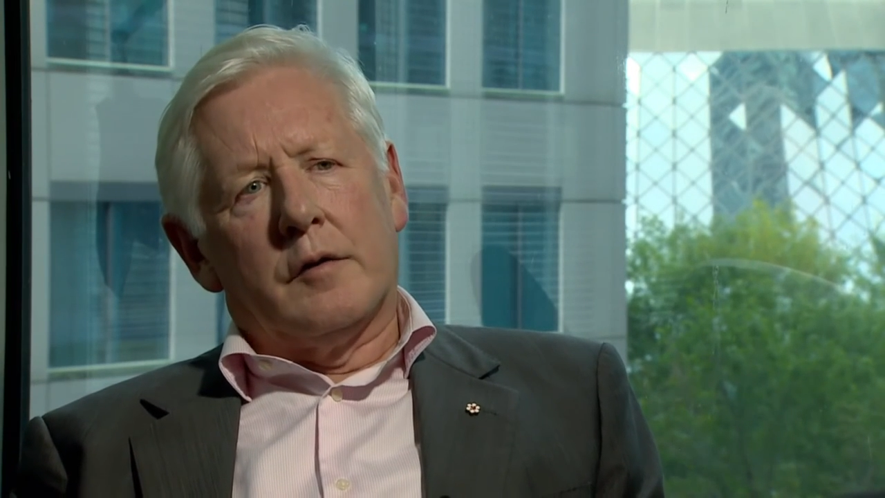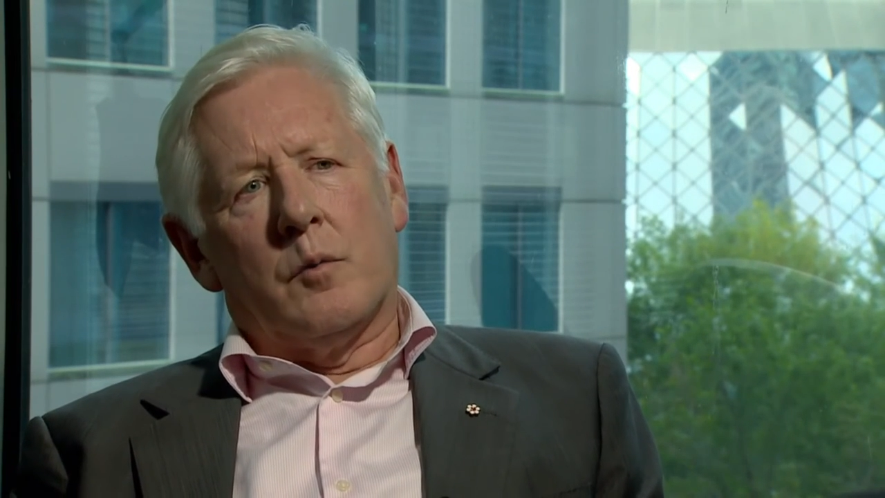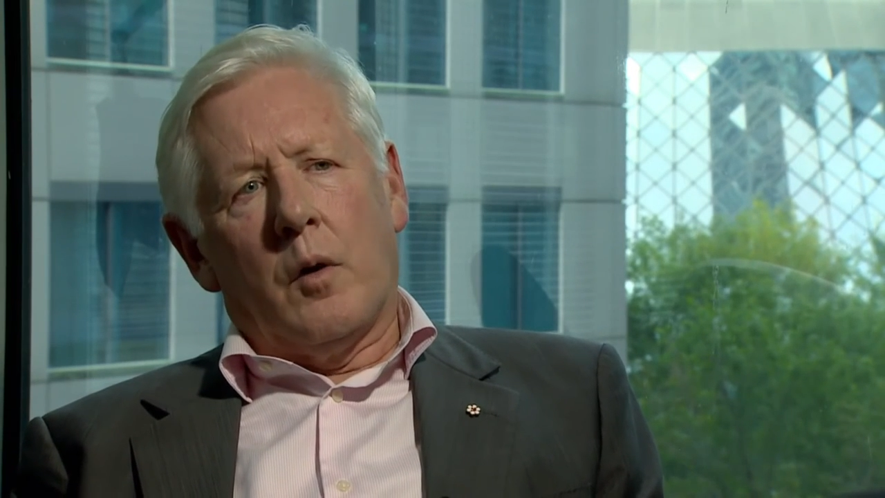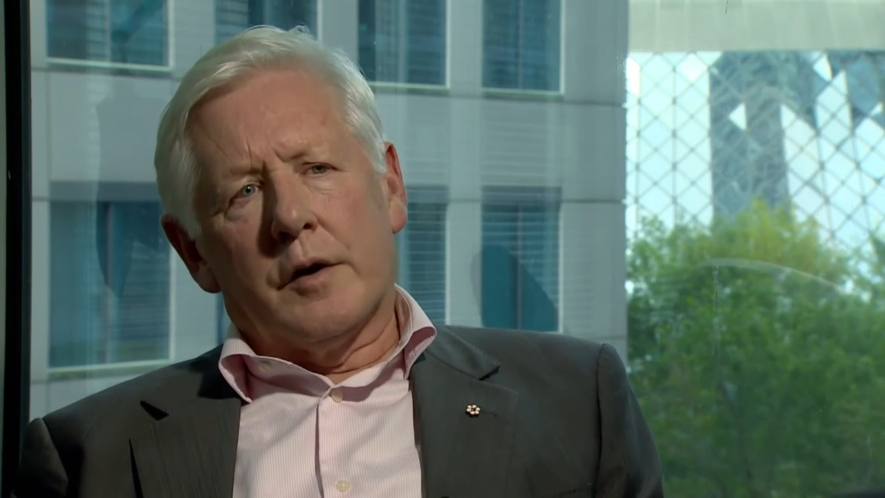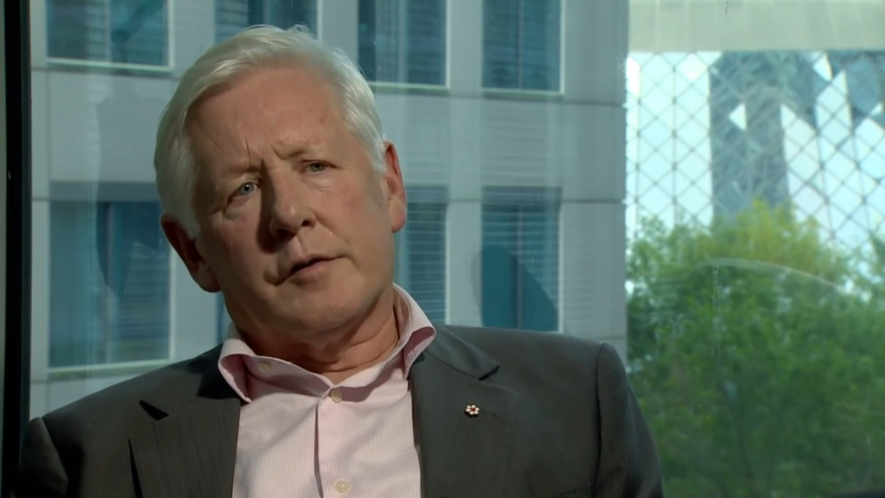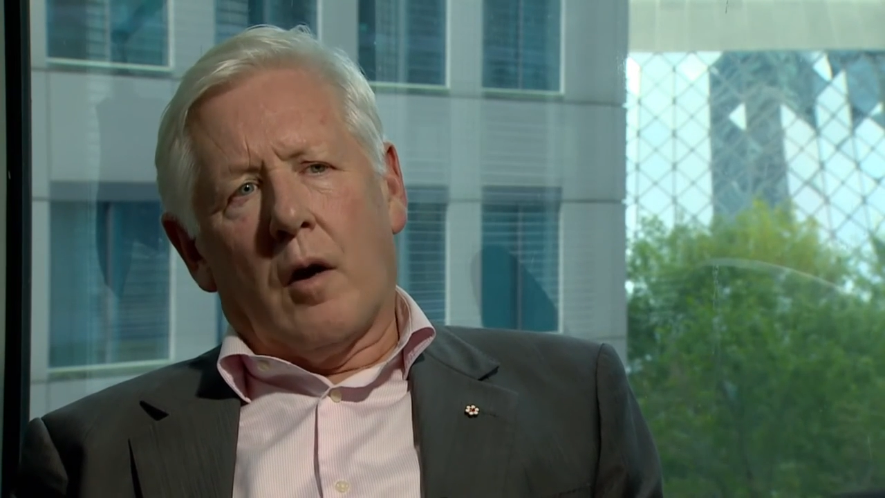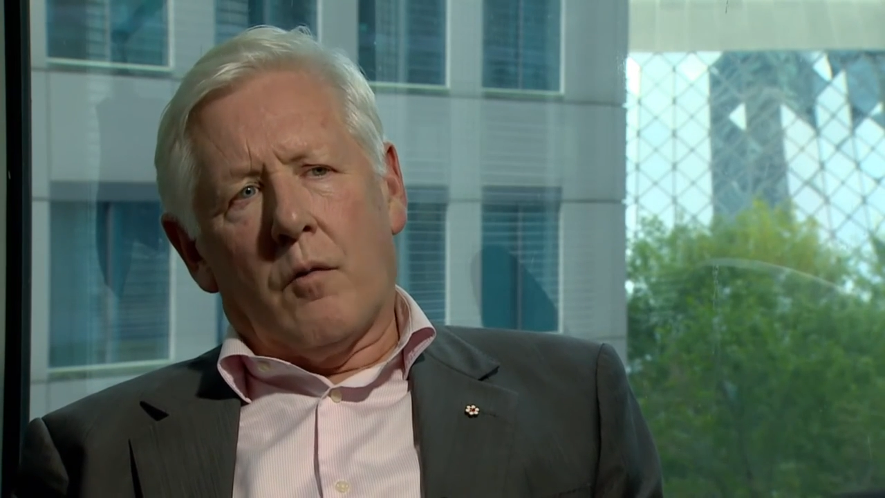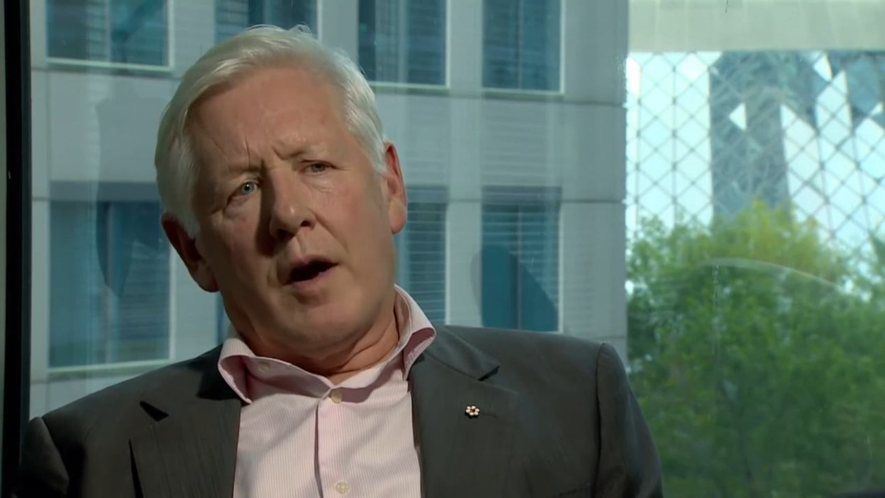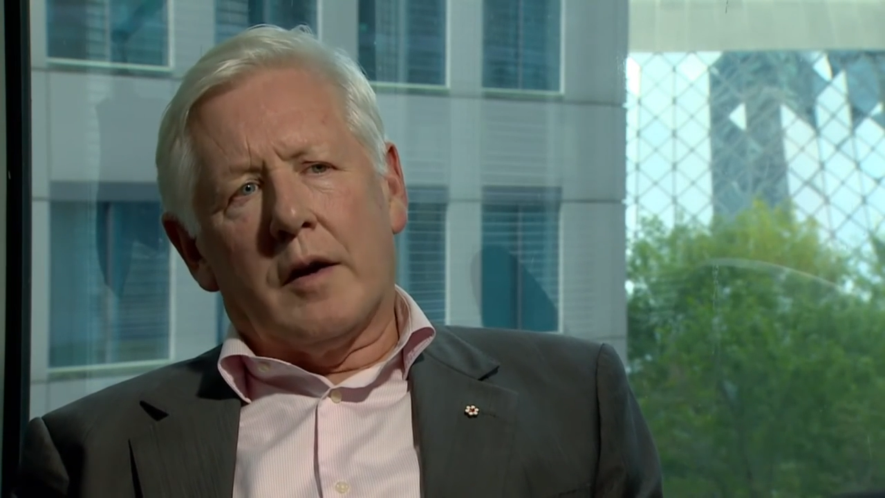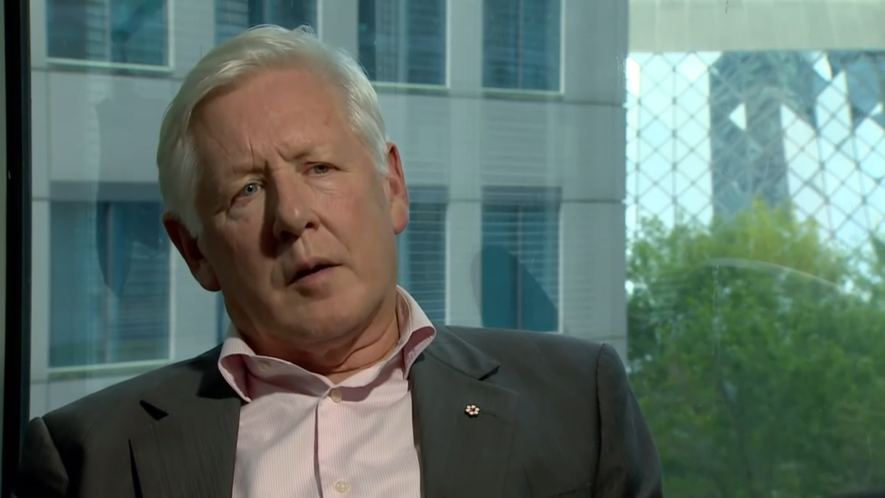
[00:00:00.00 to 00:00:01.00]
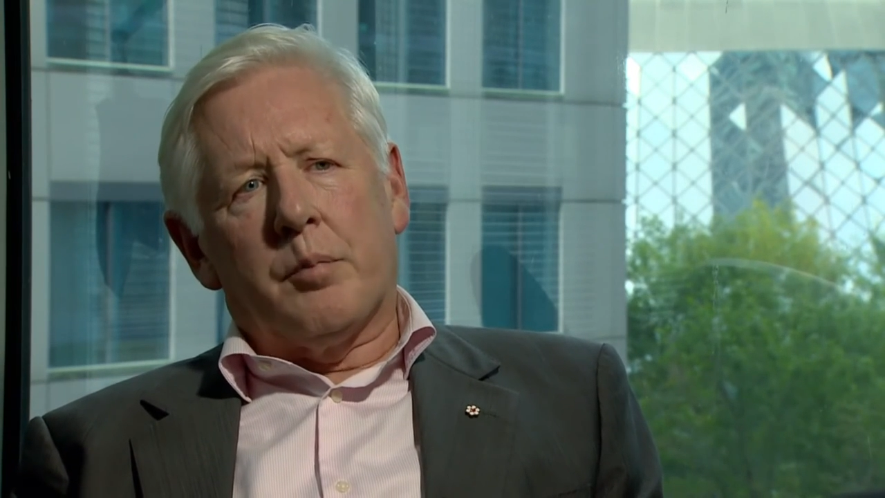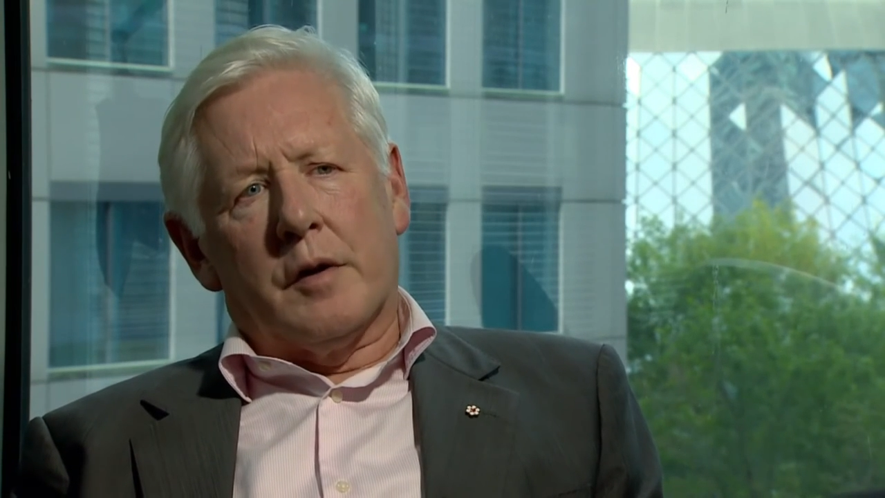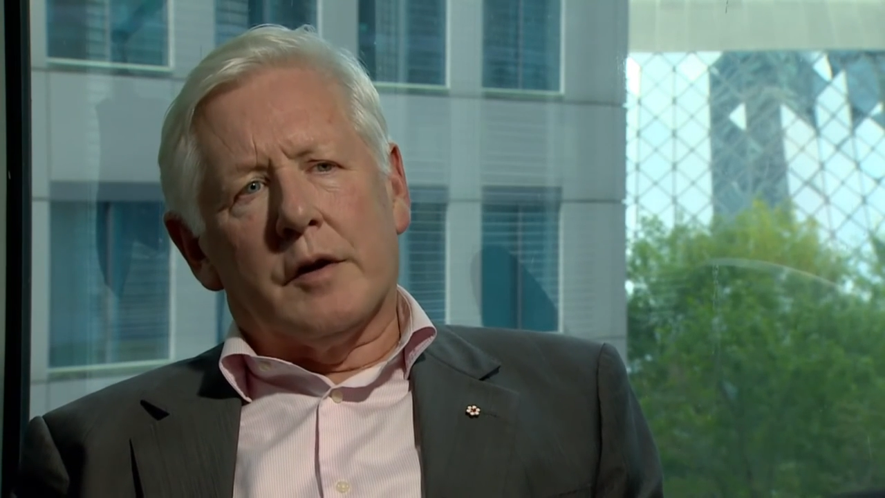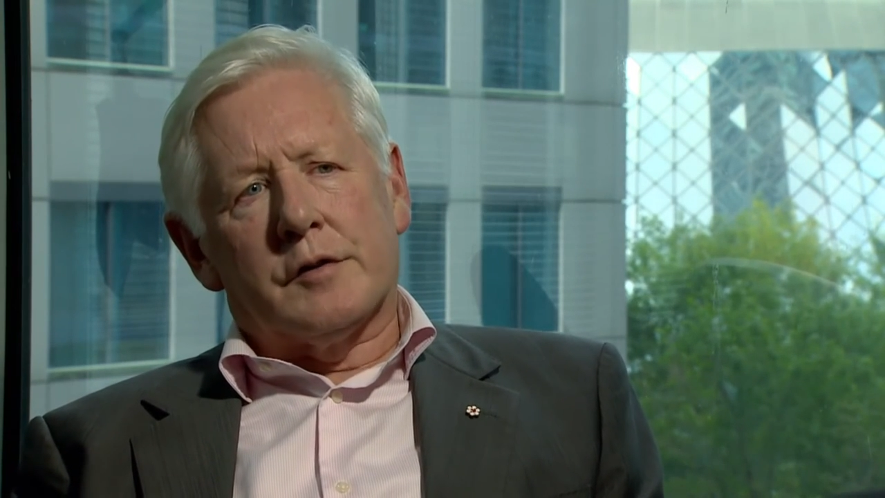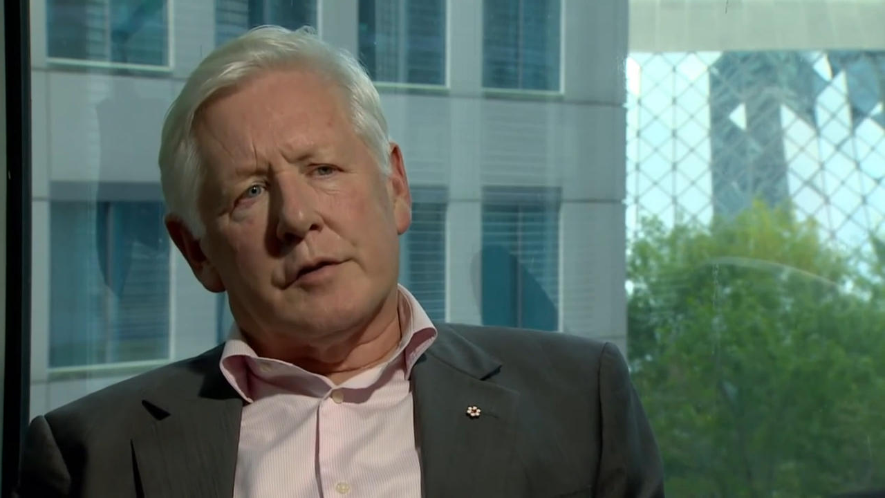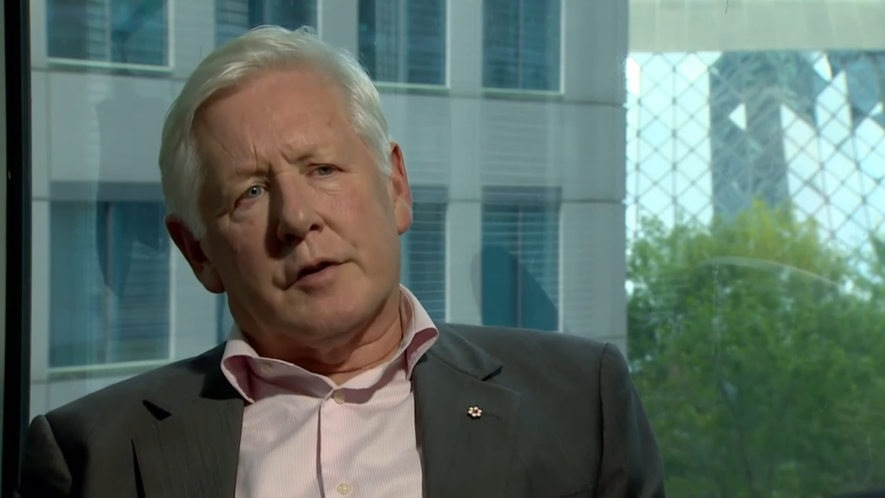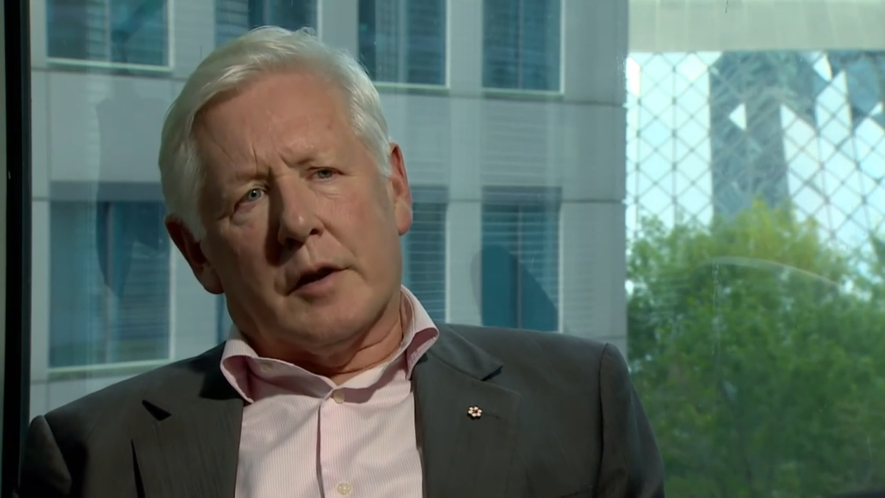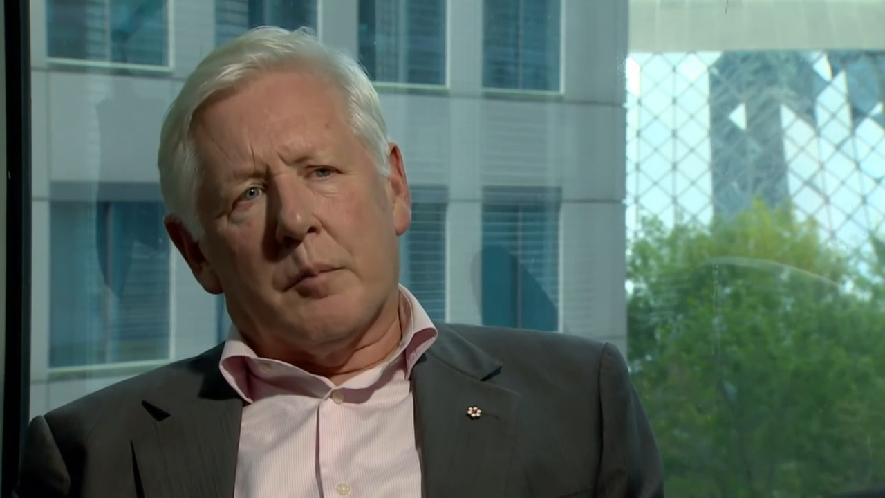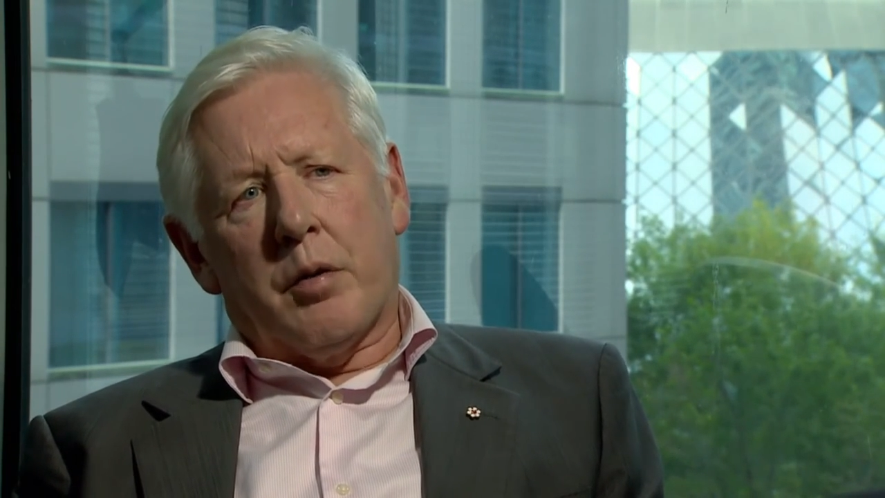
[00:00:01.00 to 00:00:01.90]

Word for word: to what is already a pre-existing